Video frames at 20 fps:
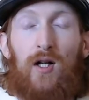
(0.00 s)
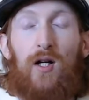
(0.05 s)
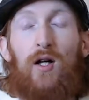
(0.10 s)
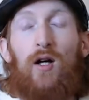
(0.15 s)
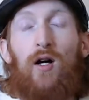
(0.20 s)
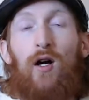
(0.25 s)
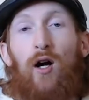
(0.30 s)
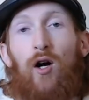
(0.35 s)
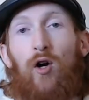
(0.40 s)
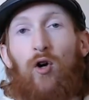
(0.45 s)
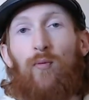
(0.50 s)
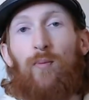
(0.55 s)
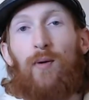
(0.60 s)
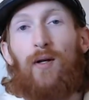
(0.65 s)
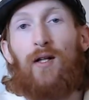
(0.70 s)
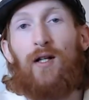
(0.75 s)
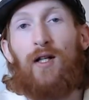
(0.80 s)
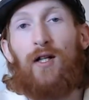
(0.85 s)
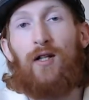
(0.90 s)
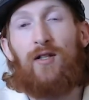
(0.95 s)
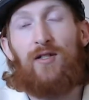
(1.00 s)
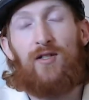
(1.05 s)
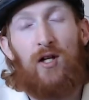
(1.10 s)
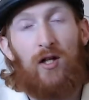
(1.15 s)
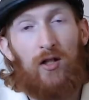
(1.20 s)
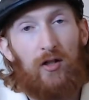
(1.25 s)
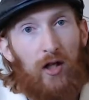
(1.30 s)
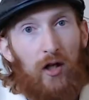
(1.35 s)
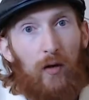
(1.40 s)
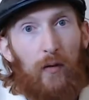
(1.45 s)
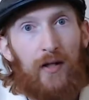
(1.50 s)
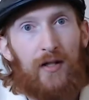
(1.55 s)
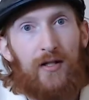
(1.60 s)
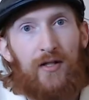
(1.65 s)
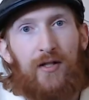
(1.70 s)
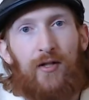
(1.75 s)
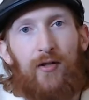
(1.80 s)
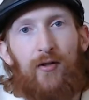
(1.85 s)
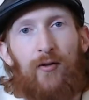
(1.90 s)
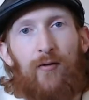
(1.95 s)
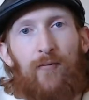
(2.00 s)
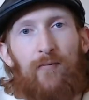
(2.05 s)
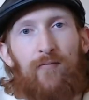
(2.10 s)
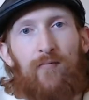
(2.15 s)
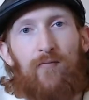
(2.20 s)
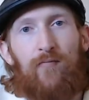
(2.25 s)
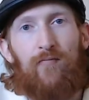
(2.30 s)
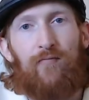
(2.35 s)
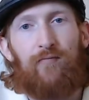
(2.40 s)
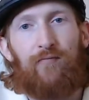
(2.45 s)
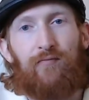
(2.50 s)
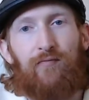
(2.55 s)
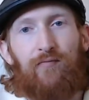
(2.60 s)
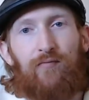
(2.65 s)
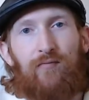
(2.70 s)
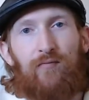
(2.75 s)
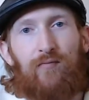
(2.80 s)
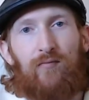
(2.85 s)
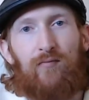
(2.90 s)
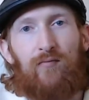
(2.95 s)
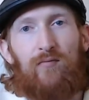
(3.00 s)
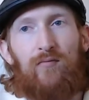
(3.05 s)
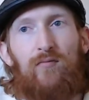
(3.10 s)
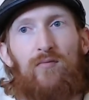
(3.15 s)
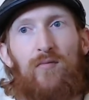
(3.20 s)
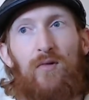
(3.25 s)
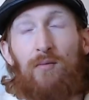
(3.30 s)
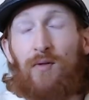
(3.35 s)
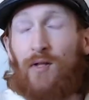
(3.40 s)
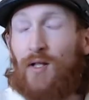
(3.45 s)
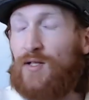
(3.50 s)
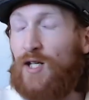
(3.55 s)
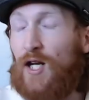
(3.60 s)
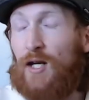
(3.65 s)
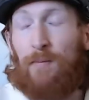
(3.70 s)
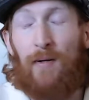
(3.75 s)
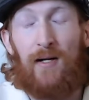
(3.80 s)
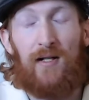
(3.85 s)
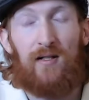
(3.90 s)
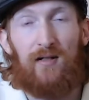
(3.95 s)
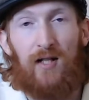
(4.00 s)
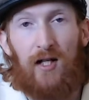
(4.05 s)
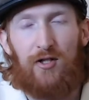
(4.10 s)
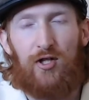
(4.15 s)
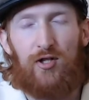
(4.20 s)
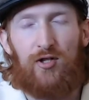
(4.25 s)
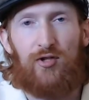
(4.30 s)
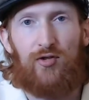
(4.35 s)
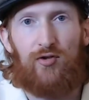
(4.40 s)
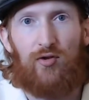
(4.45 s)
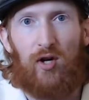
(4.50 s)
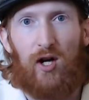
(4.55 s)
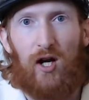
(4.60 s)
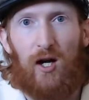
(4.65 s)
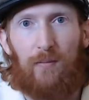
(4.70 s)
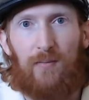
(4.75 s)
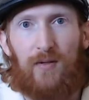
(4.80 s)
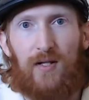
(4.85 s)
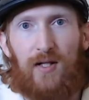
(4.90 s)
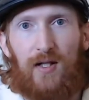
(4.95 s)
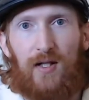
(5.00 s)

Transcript: Oh, but it's not going to, because Apex Legends dropped.